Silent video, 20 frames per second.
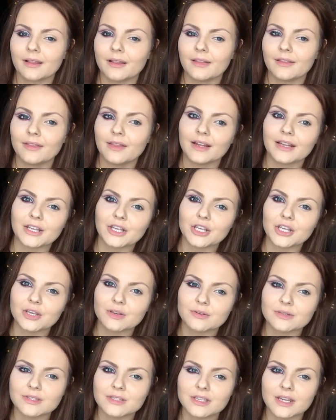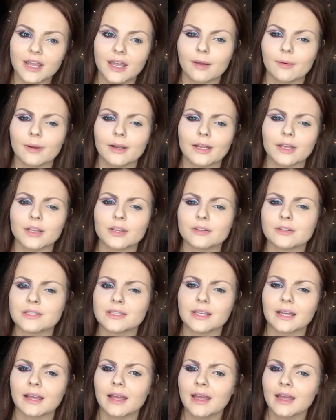than it used to, and I used
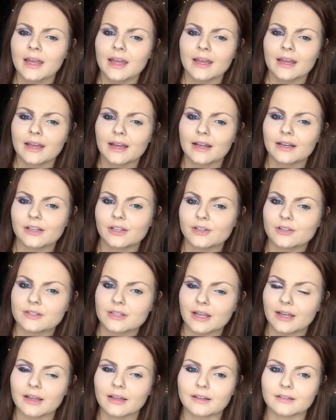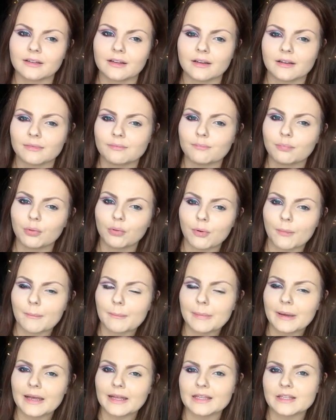to kind of use like a
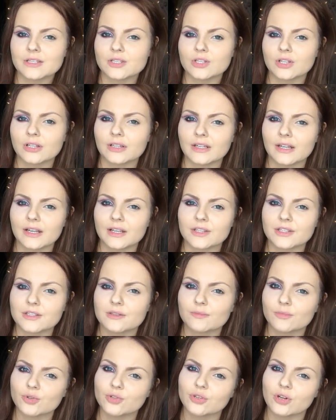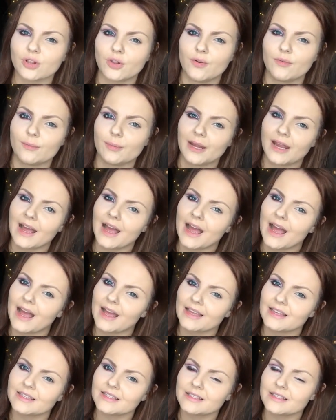blunt pencil and it'd smudge all over my
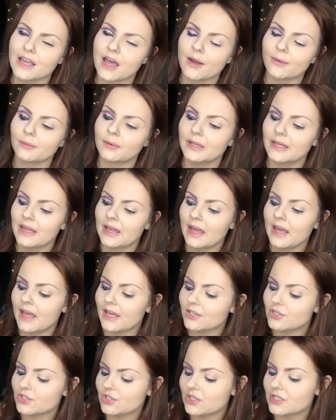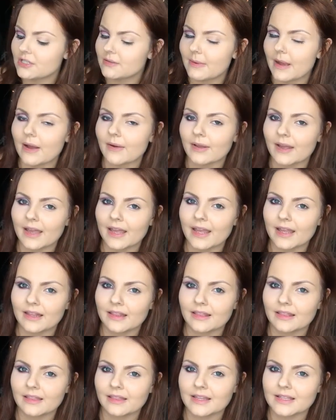eyes. So it's just about
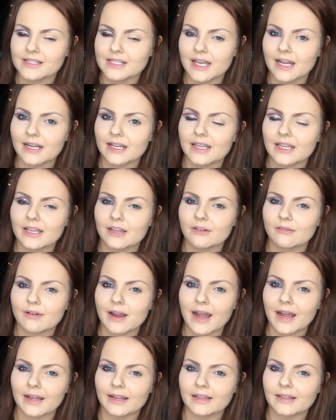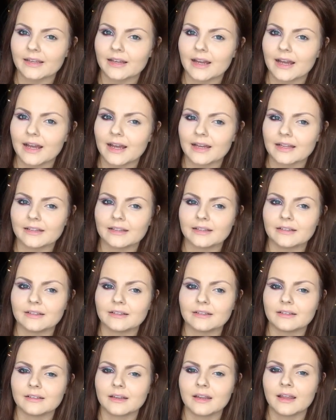getting the technique right
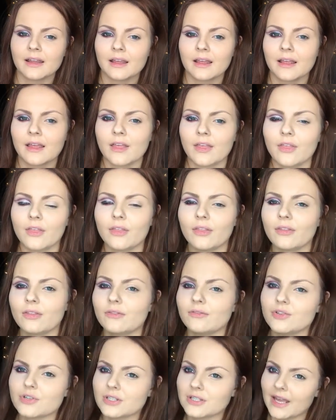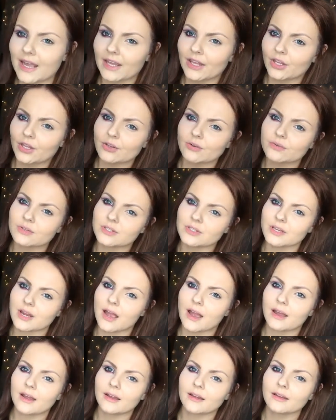and just getting used
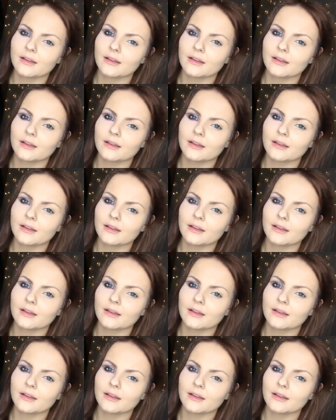to